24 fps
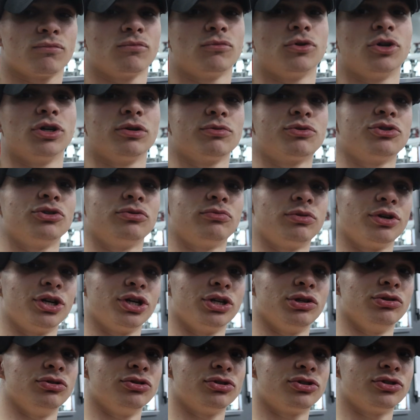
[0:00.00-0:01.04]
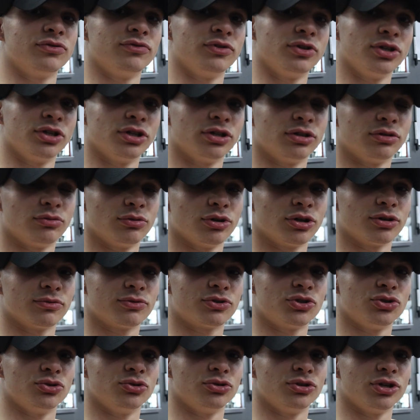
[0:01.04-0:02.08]
Welcome to a brand new YouTube video and welcome
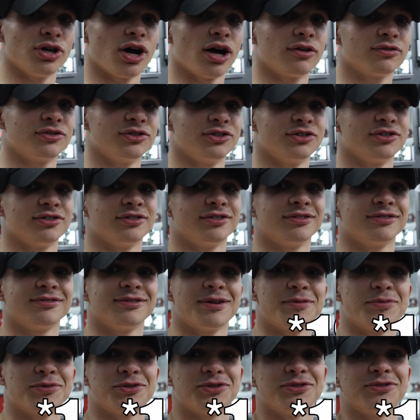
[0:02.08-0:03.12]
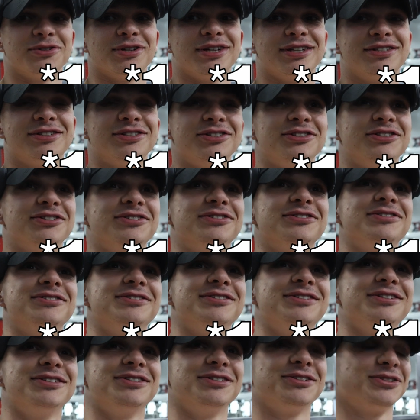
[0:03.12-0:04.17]
to the off-season episode 19.
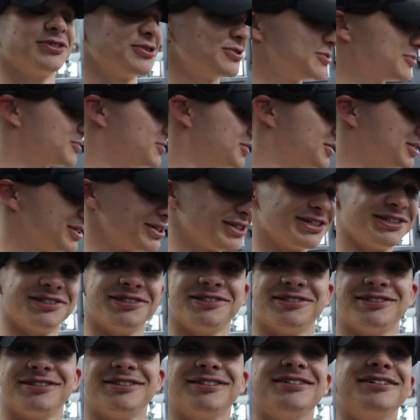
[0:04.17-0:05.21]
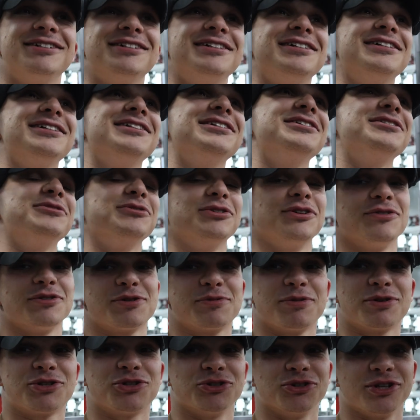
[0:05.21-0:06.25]
Go over there. We have a
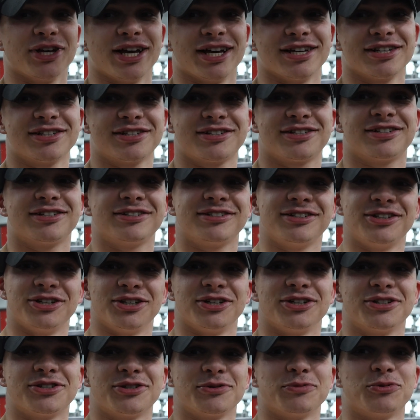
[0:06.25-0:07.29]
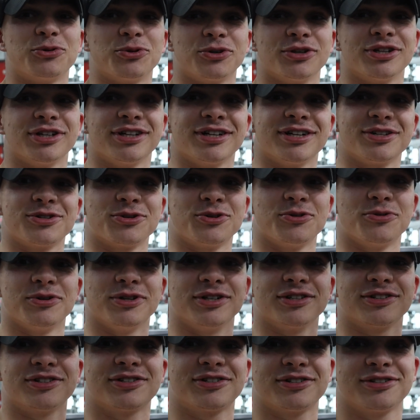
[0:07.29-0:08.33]
special guest here supporting, as
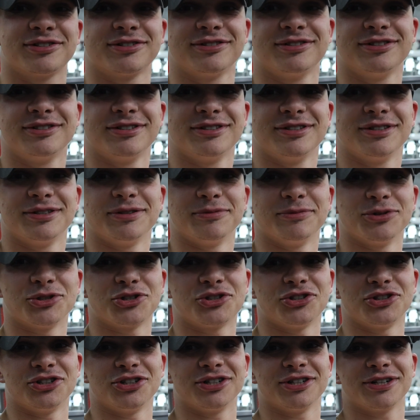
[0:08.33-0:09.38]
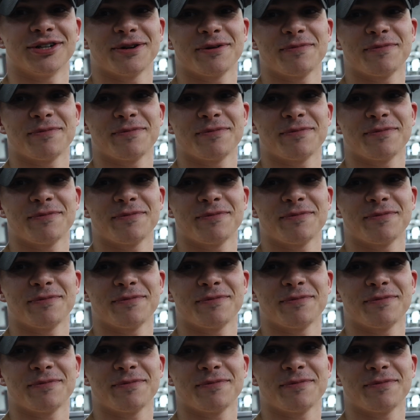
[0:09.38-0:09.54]
always, Mr.